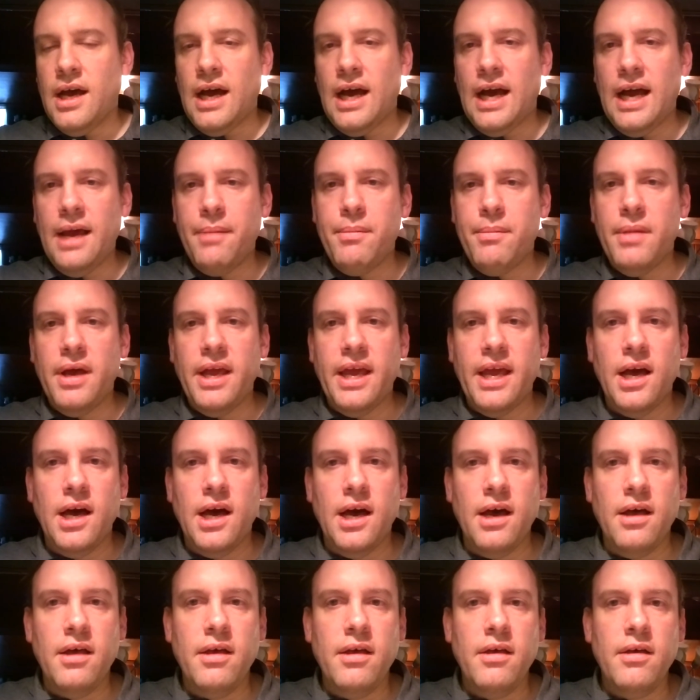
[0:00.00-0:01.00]
I'm a
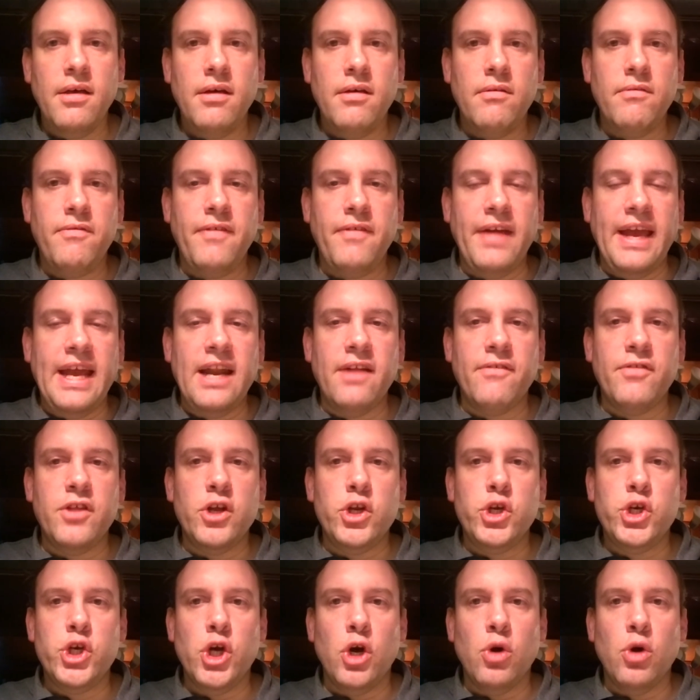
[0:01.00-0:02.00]
uh, fan of the
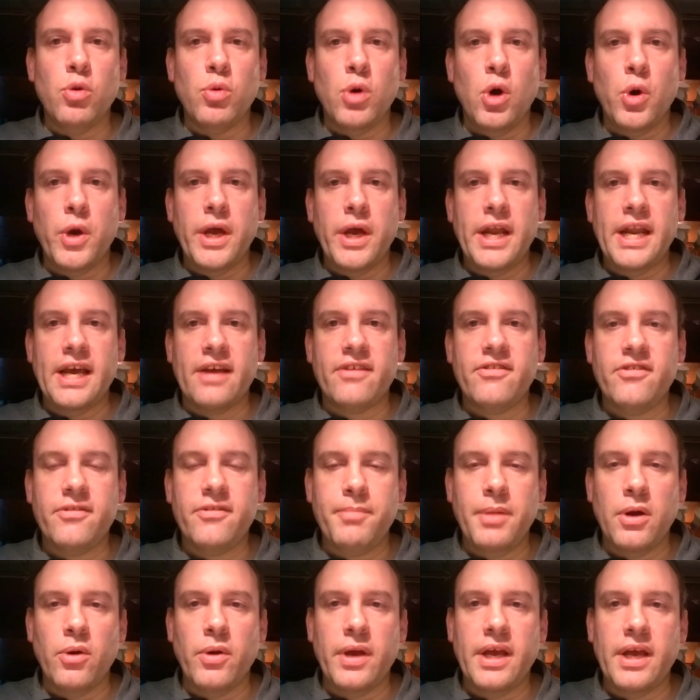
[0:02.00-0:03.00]
Joe Rogan
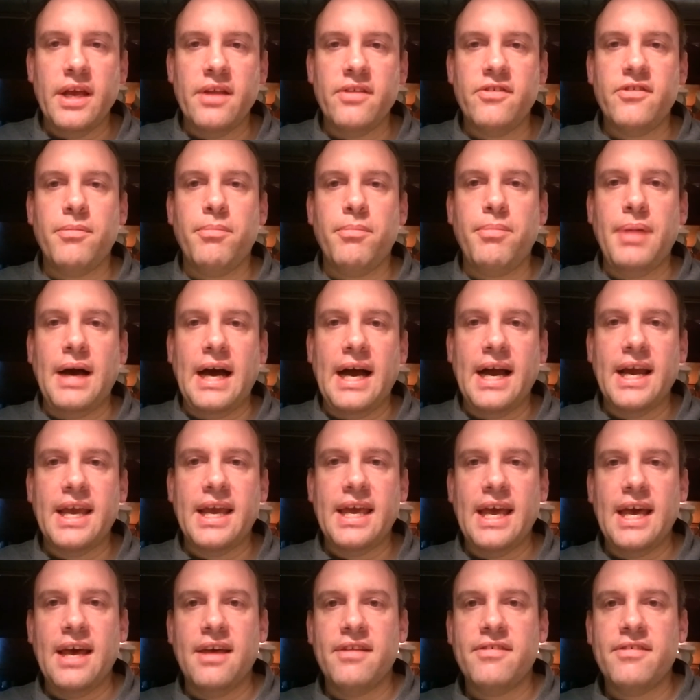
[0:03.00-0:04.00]
Experience
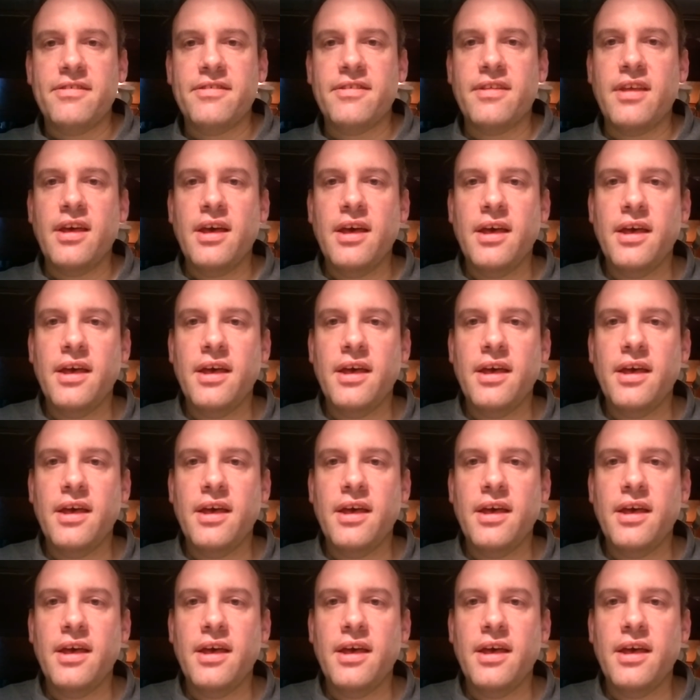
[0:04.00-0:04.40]
podcast.